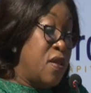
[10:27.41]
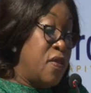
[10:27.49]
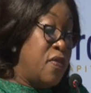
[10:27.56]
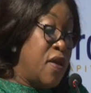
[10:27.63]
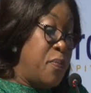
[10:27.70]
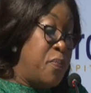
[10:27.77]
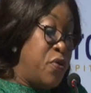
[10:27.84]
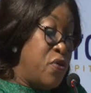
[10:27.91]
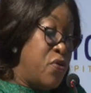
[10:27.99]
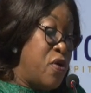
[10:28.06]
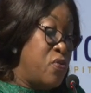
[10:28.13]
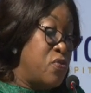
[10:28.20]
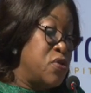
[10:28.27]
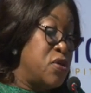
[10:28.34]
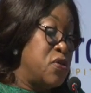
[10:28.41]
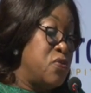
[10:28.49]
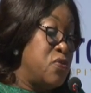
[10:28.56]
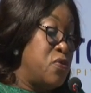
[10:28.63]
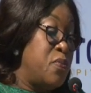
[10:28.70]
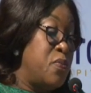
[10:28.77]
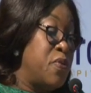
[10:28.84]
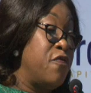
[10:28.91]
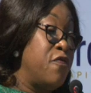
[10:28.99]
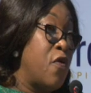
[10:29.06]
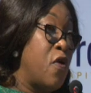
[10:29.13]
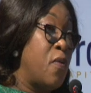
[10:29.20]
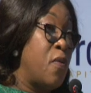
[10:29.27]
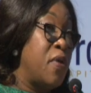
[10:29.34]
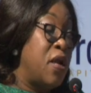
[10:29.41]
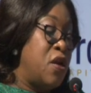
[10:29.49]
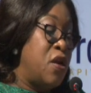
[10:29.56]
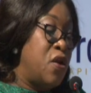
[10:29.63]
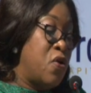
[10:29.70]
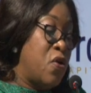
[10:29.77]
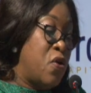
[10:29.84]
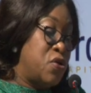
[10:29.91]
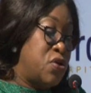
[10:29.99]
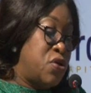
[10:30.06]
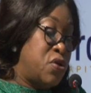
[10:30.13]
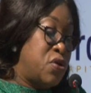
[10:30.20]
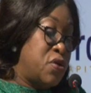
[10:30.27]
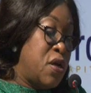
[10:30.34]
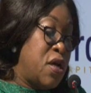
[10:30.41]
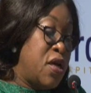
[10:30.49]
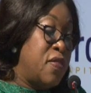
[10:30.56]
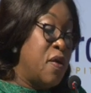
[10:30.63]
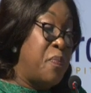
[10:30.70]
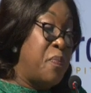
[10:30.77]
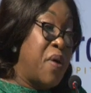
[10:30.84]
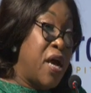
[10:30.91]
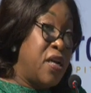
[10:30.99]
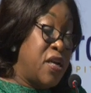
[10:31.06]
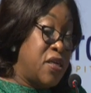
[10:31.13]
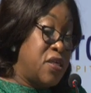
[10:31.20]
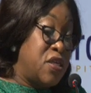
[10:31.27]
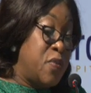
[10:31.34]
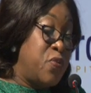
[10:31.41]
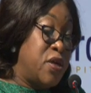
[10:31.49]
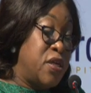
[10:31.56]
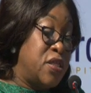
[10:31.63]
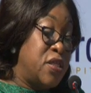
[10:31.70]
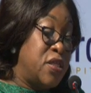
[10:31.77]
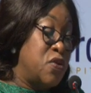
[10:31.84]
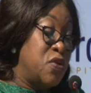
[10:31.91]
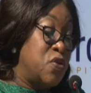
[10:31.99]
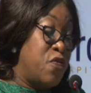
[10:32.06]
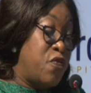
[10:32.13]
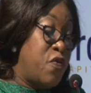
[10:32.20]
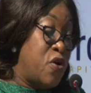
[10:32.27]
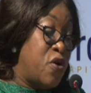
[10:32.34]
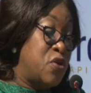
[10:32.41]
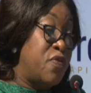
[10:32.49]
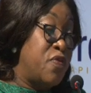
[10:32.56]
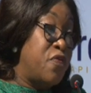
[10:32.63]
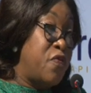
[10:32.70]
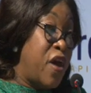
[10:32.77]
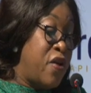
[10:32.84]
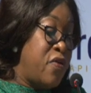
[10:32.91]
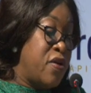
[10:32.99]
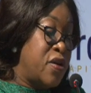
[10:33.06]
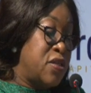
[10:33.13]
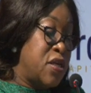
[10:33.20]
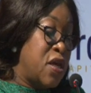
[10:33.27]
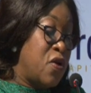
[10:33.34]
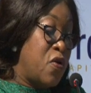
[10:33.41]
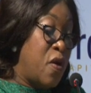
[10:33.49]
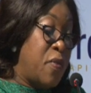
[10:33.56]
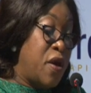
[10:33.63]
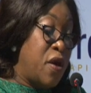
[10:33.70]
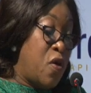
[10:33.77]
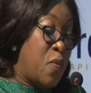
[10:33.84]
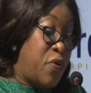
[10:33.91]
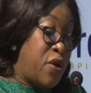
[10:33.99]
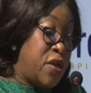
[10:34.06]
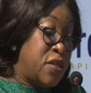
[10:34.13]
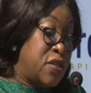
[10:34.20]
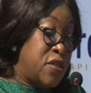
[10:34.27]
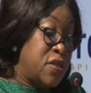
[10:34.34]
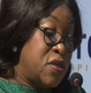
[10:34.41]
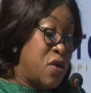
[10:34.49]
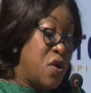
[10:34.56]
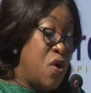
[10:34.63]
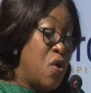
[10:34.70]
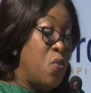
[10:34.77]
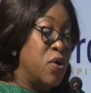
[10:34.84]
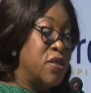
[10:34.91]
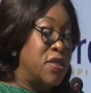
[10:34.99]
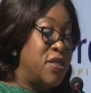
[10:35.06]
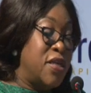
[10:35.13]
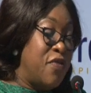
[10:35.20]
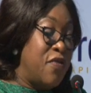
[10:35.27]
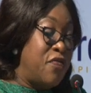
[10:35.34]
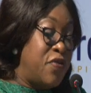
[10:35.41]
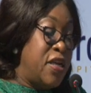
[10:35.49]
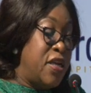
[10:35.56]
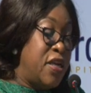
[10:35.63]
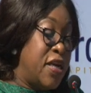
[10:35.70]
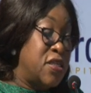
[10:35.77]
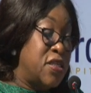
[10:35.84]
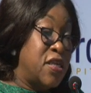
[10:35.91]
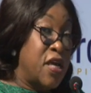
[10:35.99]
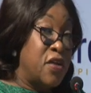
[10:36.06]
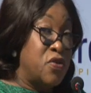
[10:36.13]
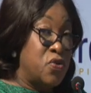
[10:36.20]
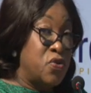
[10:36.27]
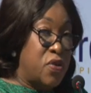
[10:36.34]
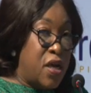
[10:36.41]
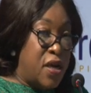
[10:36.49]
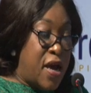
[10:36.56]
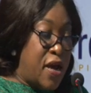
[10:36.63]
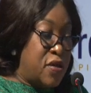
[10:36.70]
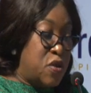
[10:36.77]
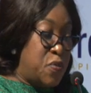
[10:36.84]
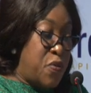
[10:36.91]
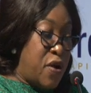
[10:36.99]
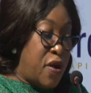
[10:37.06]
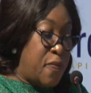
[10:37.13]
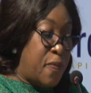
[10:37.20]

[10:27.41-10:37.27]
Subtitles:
The Bureau will soon be formally launched. The partnership we intend to forge with various economic operators will definitely extend to the diaspora.